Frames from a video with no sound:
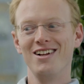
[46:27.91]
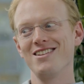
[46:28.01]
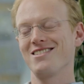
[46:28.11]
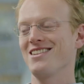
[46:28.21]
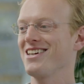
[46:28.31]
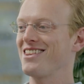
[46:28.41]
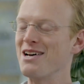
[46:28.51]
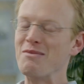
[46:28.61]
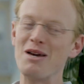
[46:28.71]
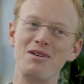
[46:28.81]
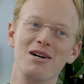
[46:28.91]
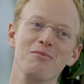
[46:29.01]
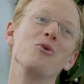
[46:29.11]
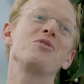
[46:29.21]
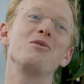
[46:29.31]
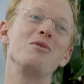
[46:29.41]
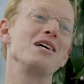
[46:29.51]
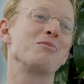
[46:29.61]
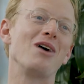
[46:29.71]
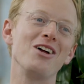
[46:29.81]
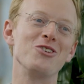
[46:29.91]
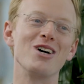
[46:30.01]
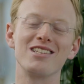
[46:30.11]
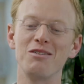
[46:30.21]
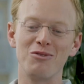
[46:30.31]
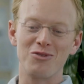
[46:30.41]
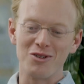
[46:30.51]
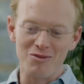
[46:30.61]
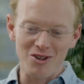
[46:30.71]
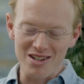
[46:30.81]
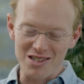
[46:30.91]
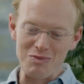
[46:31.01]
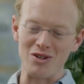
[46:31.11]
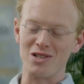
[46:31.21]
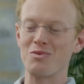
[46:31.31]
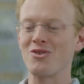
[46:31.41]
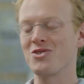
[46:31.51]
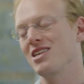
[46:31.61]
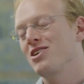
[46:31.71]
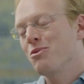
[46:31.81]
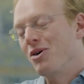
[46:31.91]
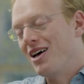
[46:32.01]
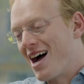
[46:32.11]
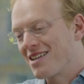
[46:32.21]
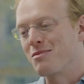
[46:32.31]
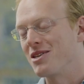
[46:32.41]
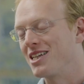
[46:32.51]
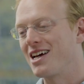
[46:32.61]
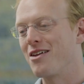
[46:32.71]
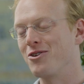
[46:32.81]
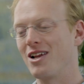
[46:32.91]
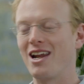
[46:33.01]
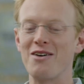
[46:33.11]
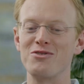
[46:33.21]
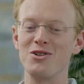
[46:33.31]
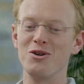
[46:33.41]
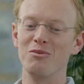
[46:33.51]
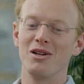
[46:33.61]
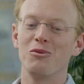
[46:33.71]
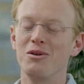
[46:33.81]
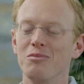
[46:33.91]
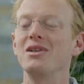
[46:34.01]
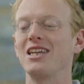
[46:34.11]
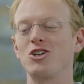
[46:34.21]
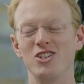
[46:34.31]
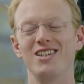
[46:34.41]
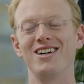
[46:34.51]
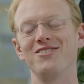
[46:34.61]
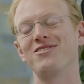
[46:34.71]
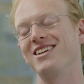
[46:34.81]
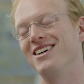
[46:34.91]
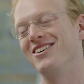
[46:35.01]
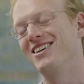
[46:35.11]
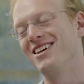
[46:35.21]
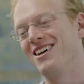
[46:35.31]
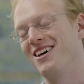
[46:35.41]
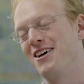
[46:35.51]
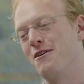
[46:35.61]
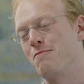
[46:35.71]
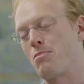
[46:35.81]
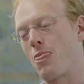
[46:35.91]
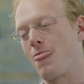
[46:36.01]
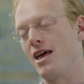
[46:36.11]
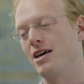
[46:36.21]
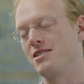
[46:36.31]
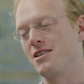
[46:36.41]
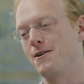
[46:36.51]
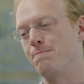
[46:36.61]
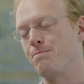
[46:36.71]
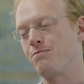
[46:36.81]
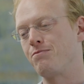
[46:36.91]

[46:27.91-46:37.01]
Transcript: It's like that might be a multi-week project, even for a very experienced person. Like you could probably hack something together in an afternoon, but it wouldn't be like good enough, And